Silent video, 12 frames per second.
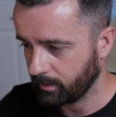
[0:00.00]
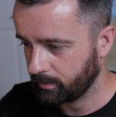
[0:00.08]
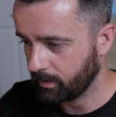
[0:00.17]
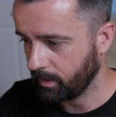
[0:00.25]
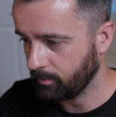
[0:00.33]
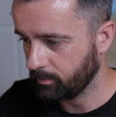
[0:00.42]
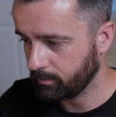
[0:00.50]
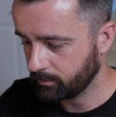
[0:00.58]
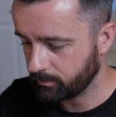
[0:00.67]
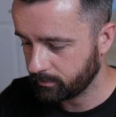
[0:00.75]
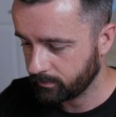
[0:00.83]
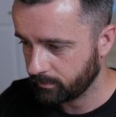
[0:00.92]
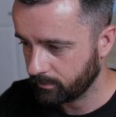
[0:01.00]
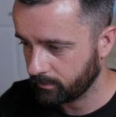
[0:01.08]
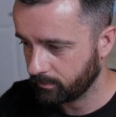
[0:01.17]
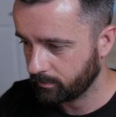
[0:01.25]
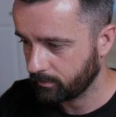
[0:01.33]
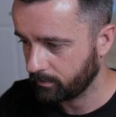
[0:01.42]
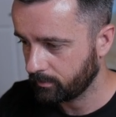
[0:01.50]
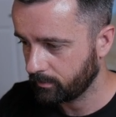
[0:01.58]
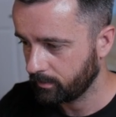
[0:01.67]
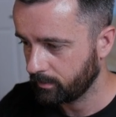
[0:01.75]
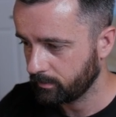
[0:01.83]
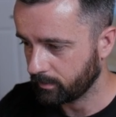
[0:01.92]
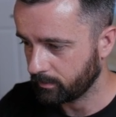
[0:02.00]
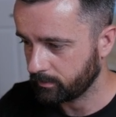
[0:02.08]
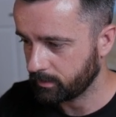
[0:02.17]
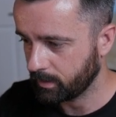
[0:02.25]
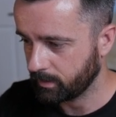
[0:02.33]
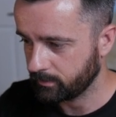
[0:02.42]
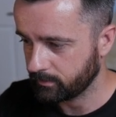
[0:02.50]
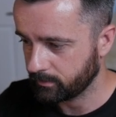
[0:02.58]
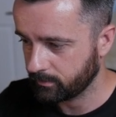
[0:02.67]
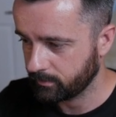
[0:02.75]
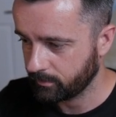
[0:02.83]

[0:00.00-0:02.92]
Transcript: cables.json,